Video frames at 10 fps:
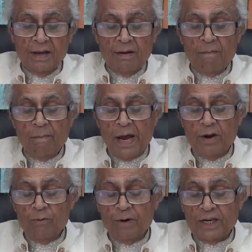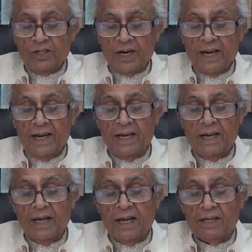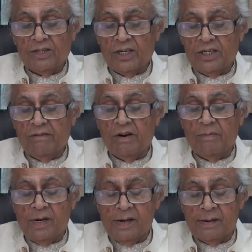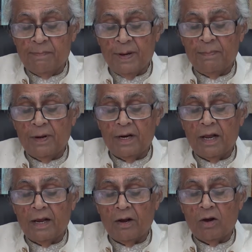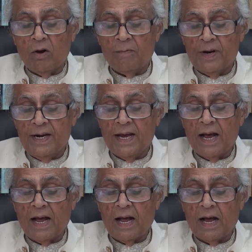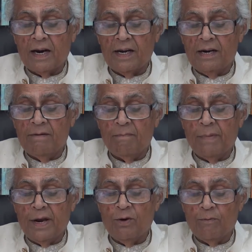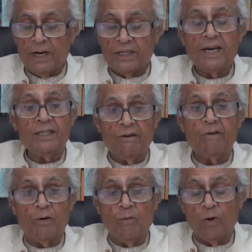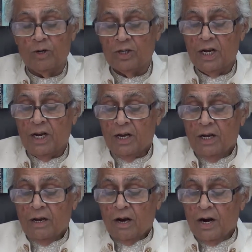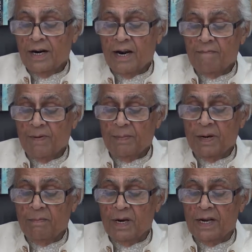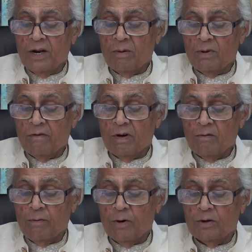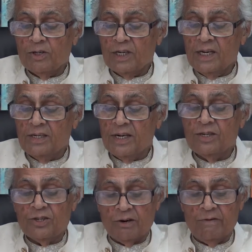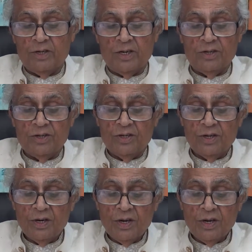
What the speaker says: Manufacturing, 61 million people of India are in manufacturing, the workforce. 150 million of the workforce is in services.